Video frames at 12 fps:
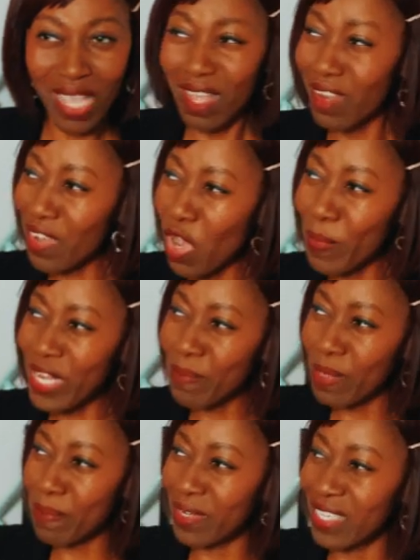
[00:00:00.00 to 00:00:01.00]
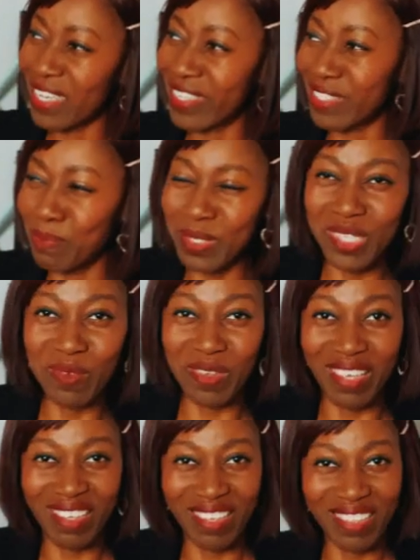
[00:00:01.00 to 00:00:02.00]
Look how many people he has
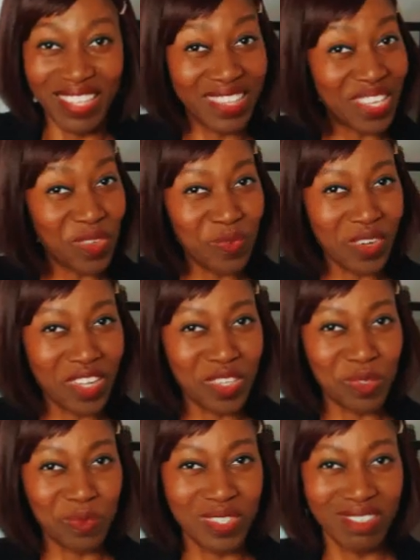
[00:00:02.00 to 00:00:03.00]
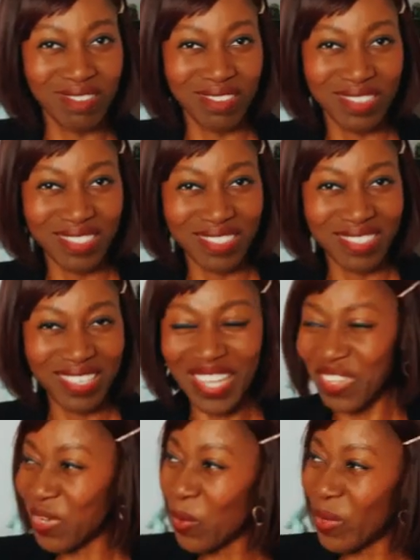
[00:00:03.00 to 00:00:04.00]
believing that they evolved, and
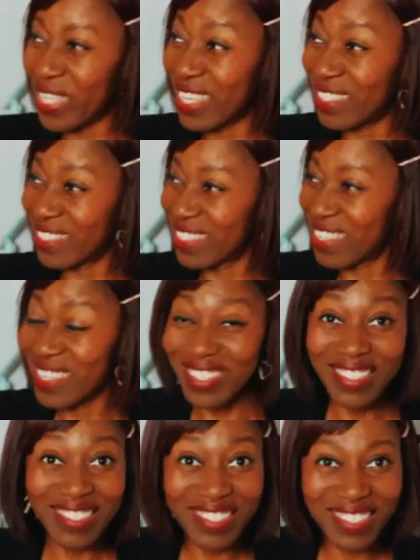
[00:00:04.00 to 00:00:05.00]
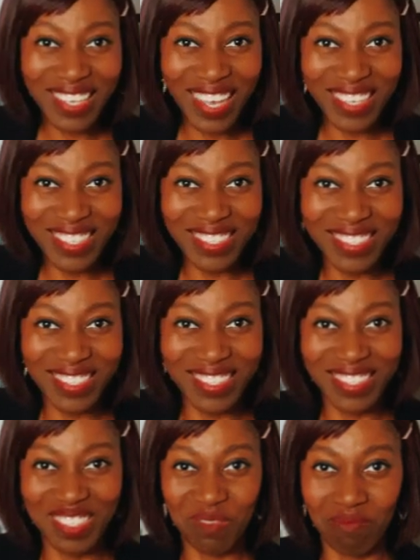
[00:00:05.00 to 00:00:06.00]
they're calling it
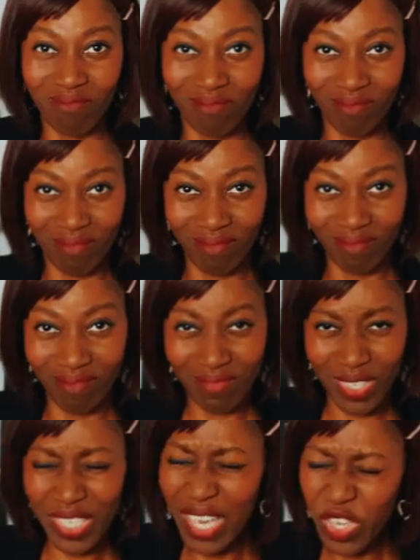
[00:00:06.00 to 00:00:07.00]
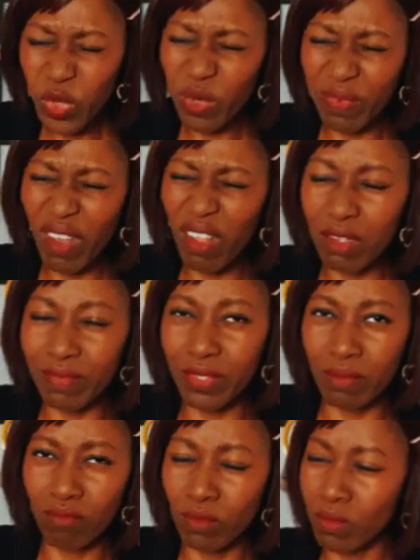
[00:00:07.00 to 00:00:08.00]
science. Yeah, you evolved.
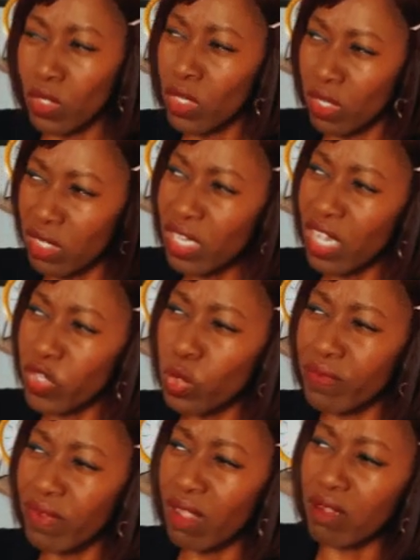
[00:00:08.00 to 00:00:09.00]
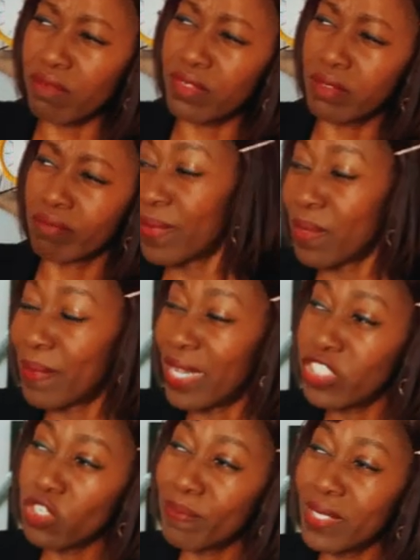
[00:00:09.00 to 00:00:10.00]
Yeah, you evolved.
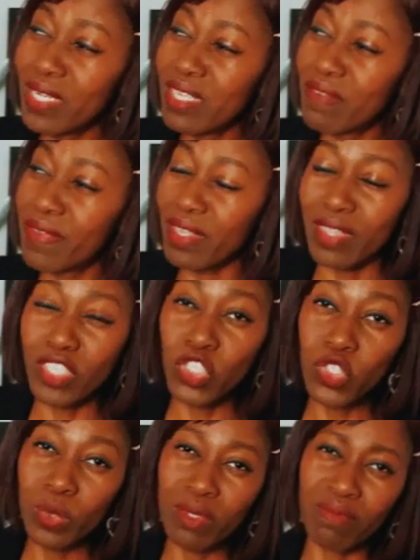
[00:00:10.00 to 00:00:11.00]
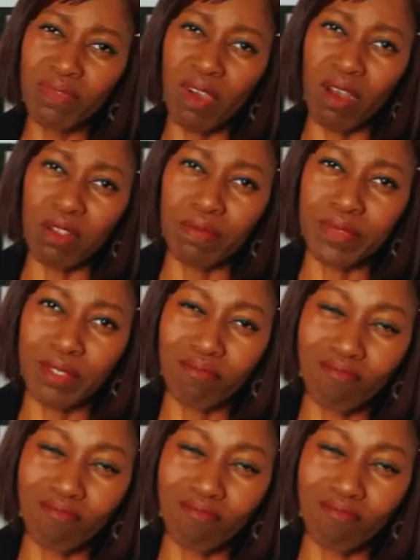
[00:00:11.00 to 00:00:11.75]
Imagine believing that you evolved.